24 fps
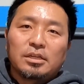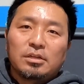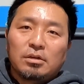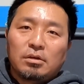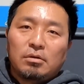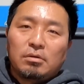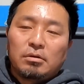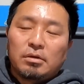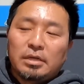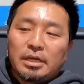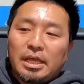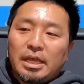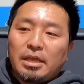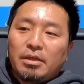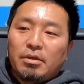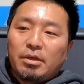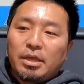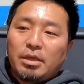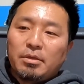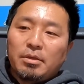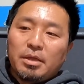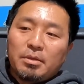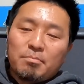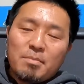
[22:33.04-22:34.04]
and
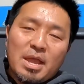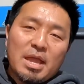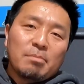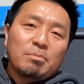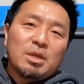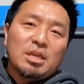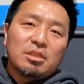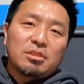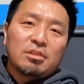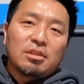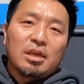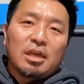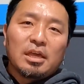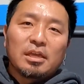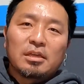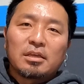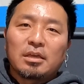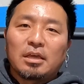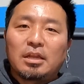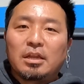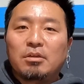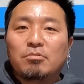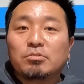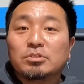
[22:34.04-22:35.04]
it made me
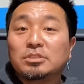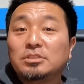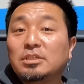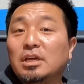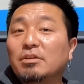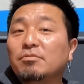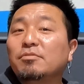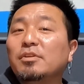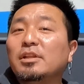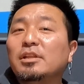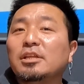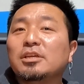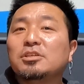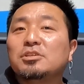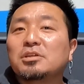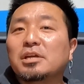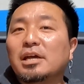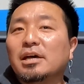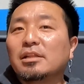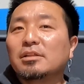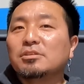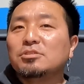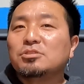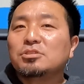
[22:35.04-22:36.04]
think, and it was definitely
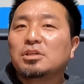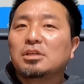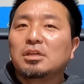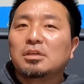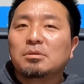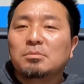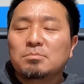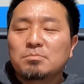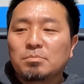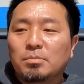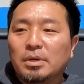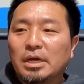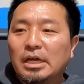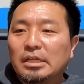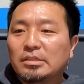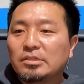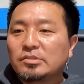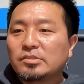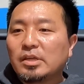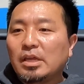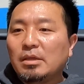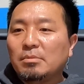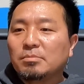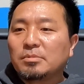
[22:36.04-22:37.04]
challenging, but
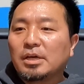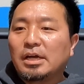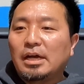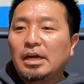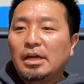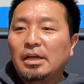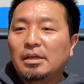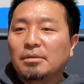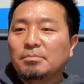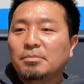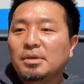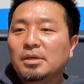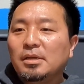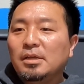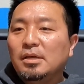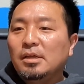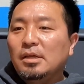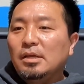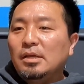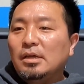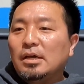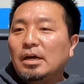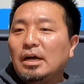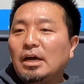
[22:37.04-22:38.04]
at the same time,
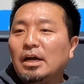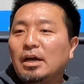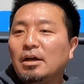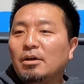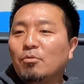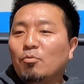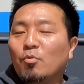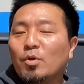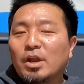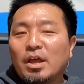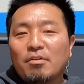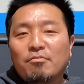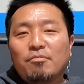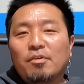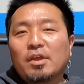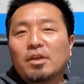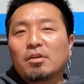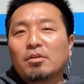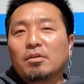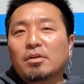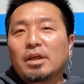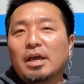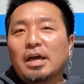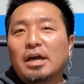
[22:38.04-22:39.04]
when I
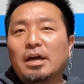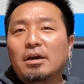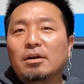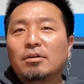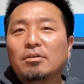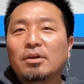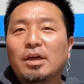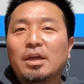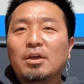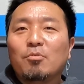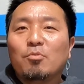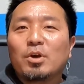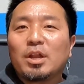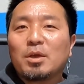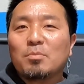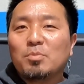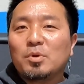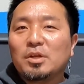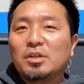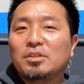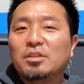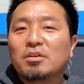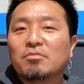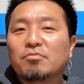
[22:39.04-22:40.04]
figured it out and when I
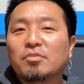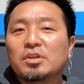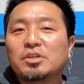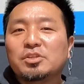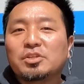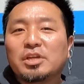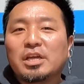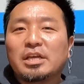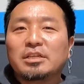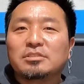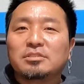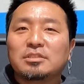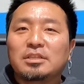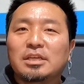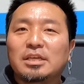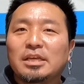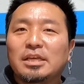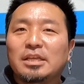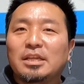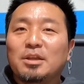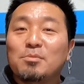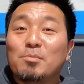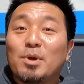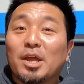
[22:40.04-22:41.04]
put a different jets
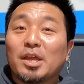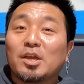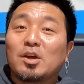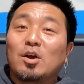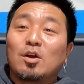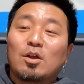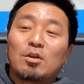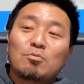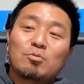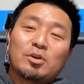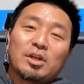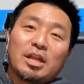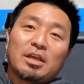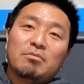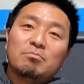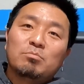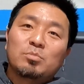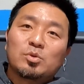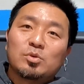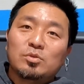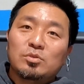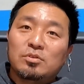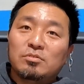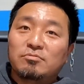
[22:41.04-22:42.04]
in and my car would
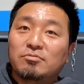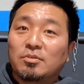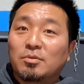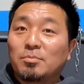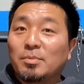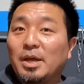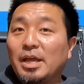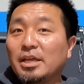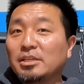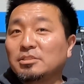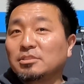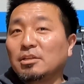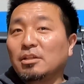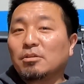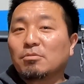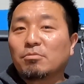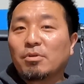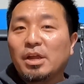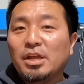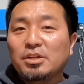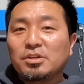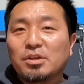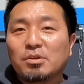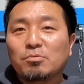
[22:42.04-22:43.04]
improve or my
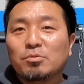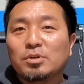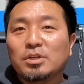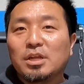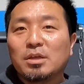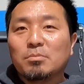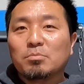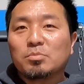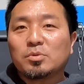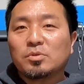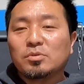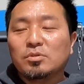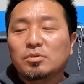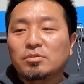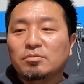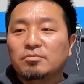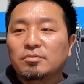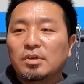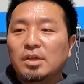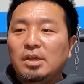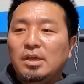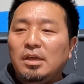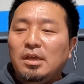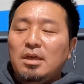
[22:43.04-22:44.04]
acceleration would
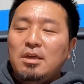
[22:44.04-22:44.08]
improve,